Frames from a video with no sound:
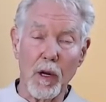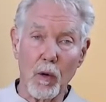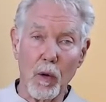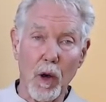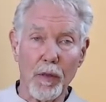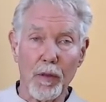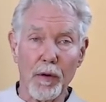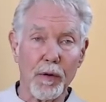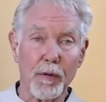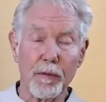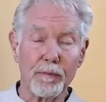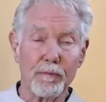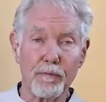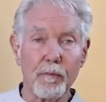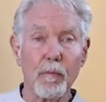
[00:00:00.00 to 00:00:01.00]
other,
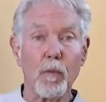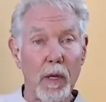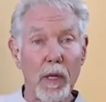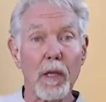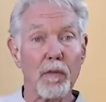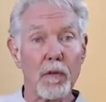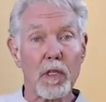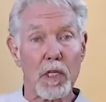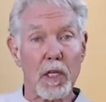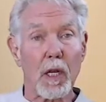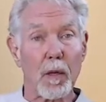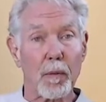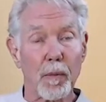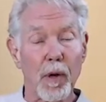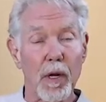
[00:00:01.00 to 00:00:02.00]
even
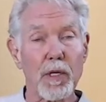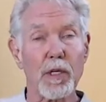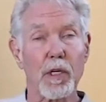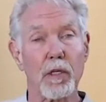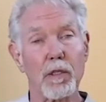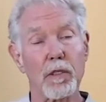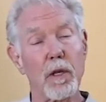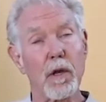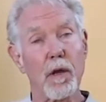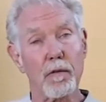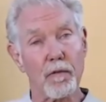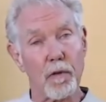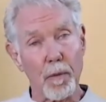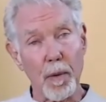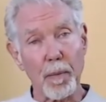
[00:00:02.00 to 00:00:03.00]
celebrations
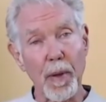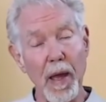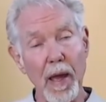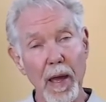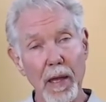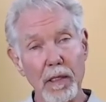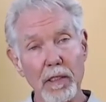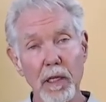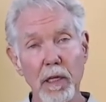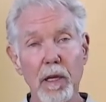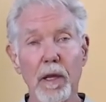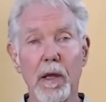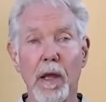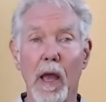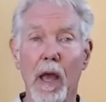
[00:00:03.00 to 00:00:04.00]
from the past,
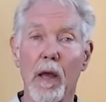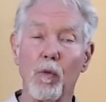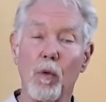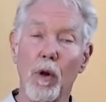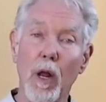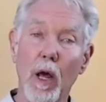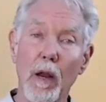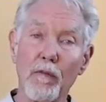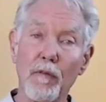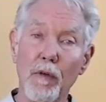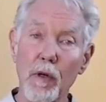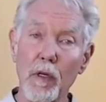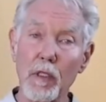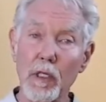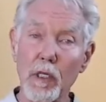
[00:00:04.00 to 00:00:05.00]
and we're not
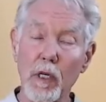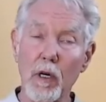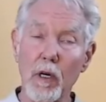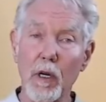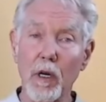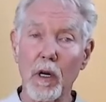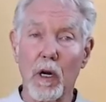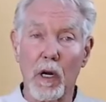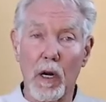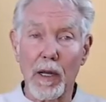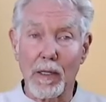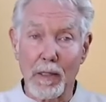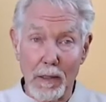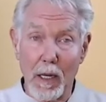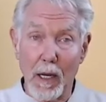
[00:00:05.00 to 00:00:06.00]
focusing on our
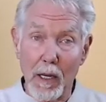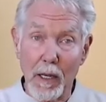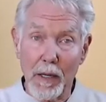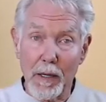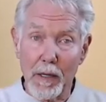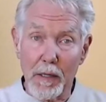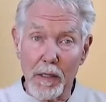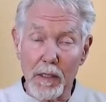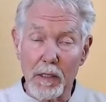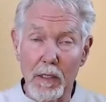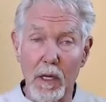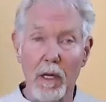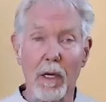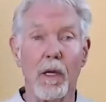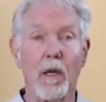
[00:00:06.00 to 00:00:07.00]
anxieties
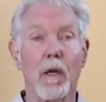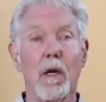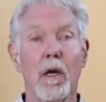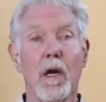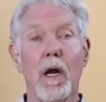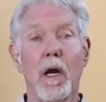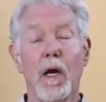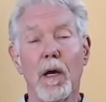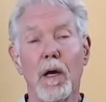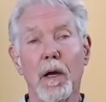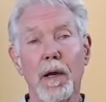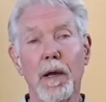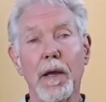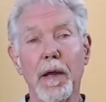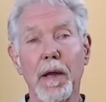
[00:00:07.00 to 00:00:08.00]

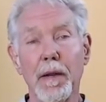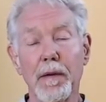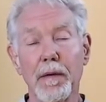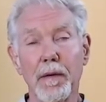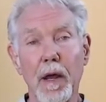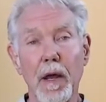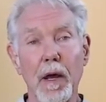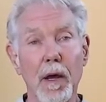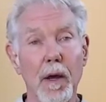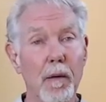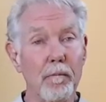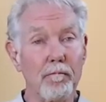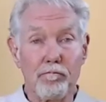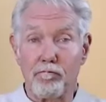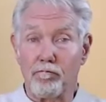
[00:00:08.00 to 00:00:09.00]
and
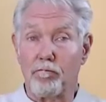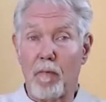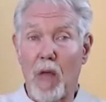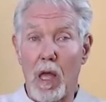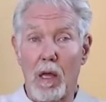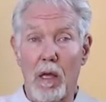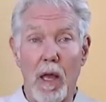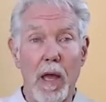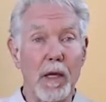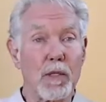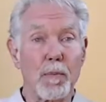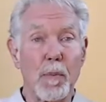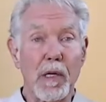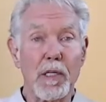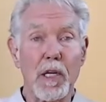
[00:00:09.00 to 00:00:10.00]

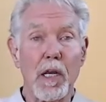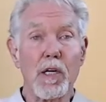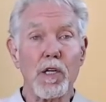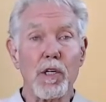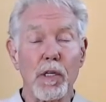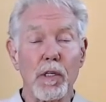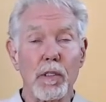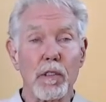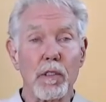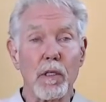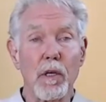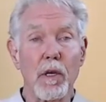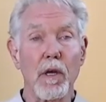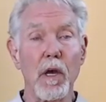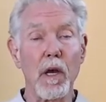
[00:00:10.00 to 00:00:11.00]
expectations
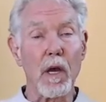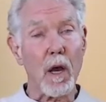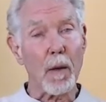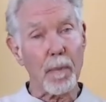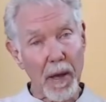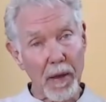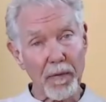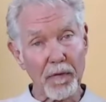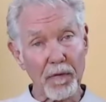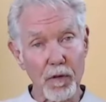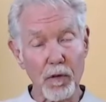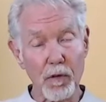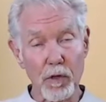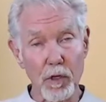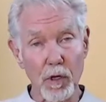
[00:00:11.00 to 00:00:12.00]
about the
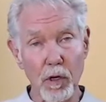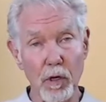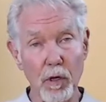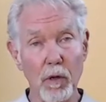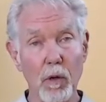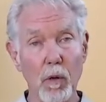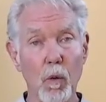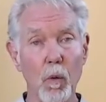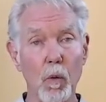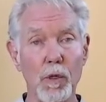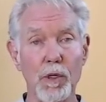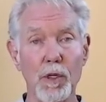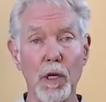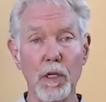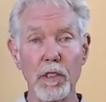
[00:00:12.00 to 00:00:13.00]
future. We're
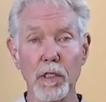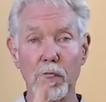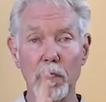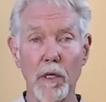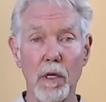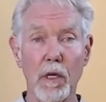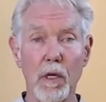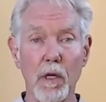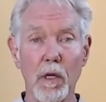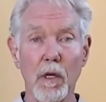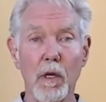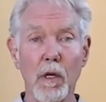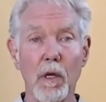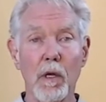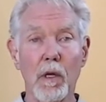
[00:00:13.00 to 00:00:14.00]
just
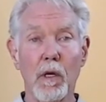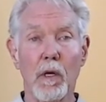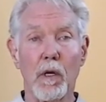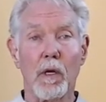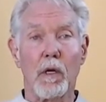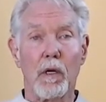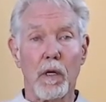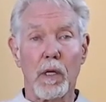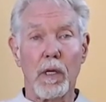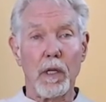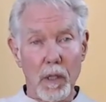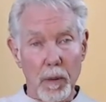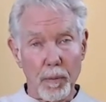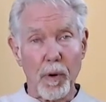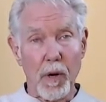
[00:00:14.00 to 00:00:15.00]

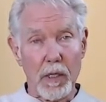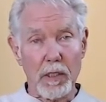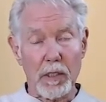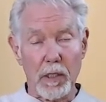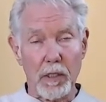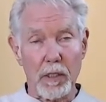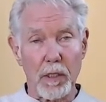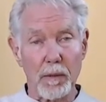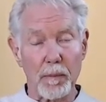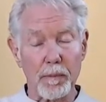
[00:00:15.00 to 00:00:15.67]
in the present.